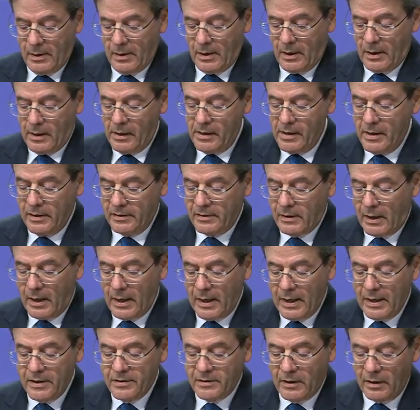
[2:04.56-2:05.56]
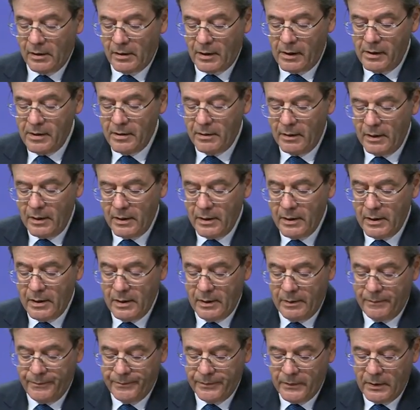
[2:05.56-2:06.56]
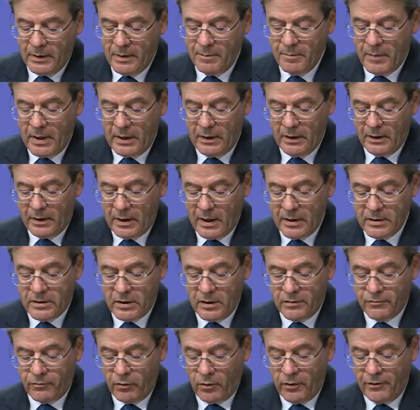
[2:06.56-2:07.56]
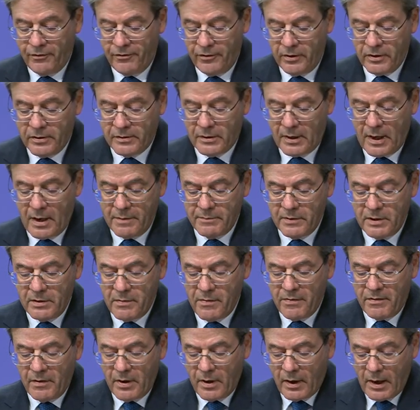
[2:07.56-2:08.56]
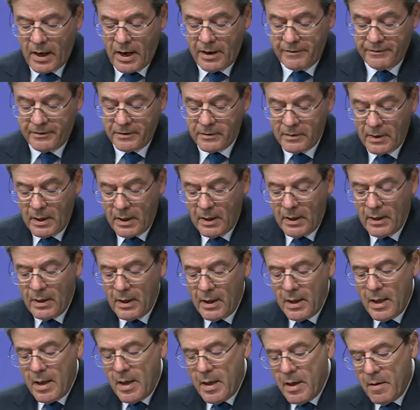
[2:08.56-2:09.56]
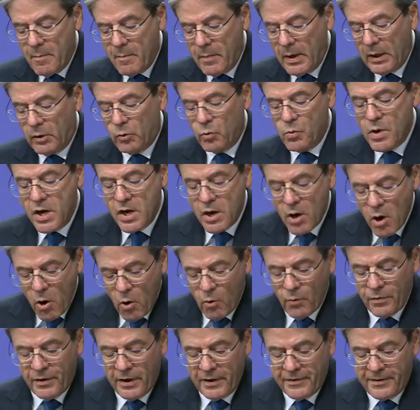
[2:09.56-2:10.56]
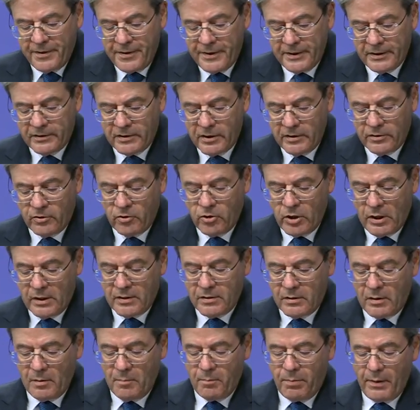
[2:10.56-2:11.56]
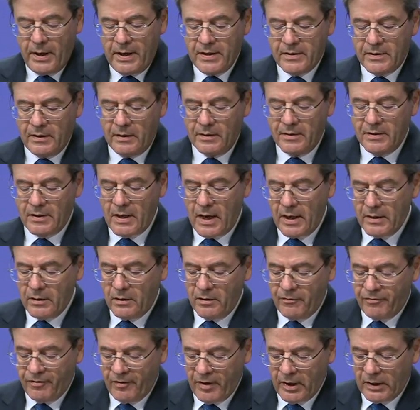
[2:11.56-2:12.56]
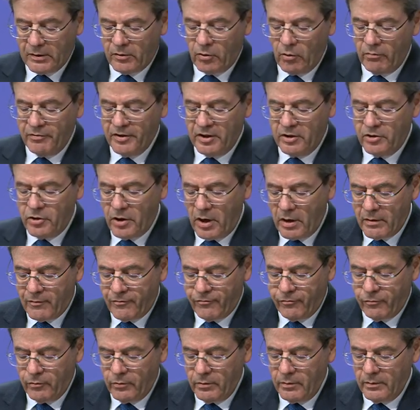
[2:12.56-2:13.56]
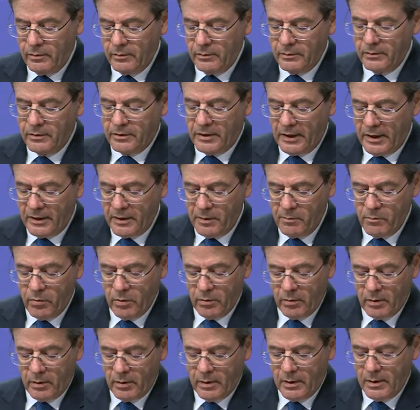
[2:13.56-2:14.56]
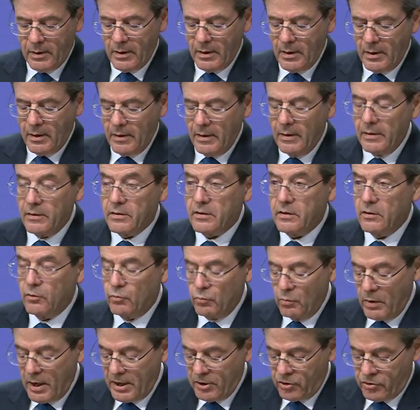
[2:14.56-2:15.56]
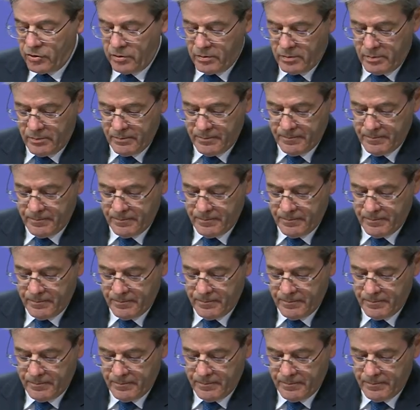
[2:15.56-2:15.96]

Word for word: clear skies and clean air, in many cases for the first time in their lives. But we know that this is just a pleasant side effect of a dreadful, terrible situation.